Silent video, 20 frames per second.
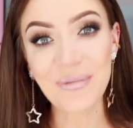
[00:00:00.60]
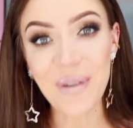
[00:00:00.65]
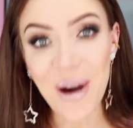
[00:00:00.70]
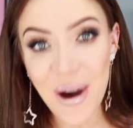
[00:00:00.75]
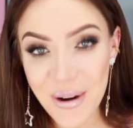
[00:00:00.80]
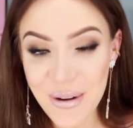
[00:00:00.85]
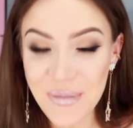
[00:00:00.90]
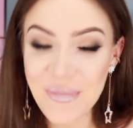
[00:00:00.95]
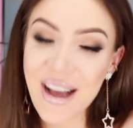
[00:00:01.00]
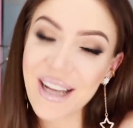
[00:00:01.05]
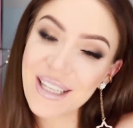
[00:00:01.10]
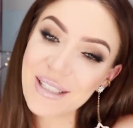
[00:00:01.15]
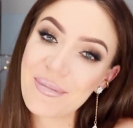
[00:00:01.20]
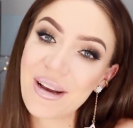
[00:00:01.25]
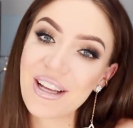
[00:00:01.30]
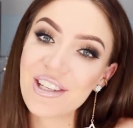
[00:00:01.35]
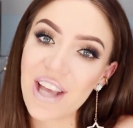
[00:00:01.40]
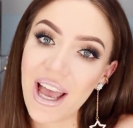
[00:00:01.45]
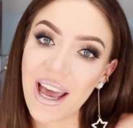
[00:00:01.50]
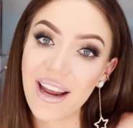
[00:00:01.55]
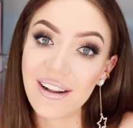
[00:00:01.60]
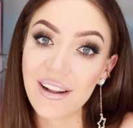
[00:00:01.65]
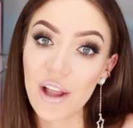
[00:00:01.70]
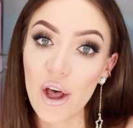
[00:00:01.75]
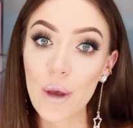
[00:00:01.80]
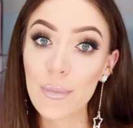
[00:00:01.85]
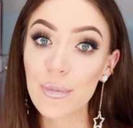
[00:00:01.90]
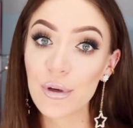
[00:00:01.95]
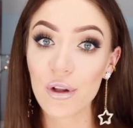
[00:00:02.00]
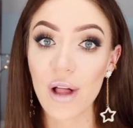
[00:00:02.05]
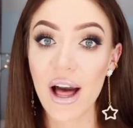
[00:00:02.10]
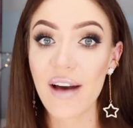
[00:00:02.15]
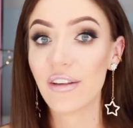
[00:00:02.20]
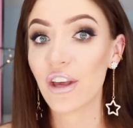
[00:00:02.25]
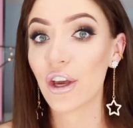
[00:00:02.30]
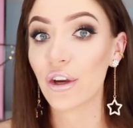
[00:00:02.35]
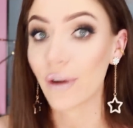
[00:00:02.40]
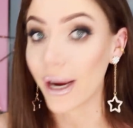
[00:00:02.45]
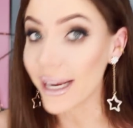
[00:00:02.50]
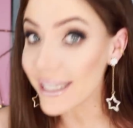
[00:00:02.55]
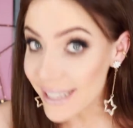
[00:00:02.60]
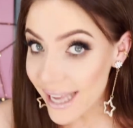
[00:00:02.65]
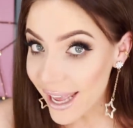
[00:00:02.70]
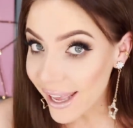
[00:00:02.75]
Welcome back to my channel. I hope you're all having a great